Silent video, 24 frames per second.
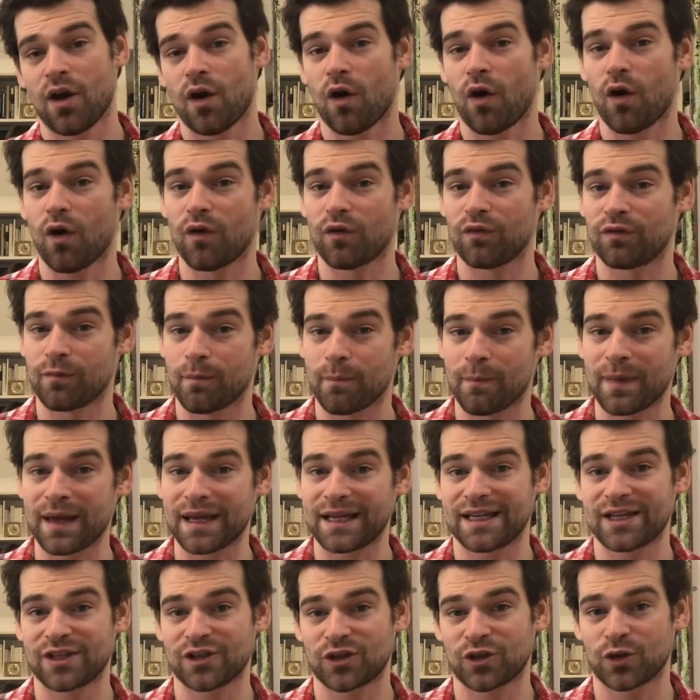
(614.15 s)
of
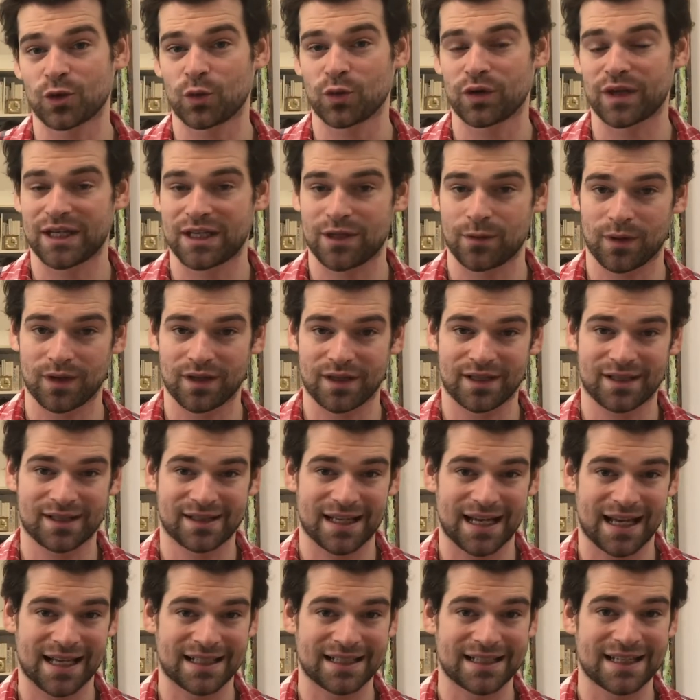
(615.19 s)
making sure that you
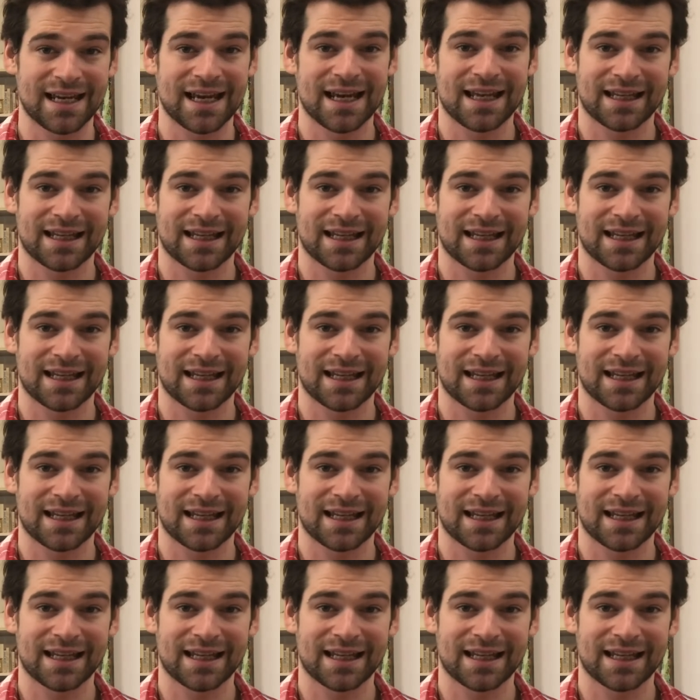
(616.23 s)
understand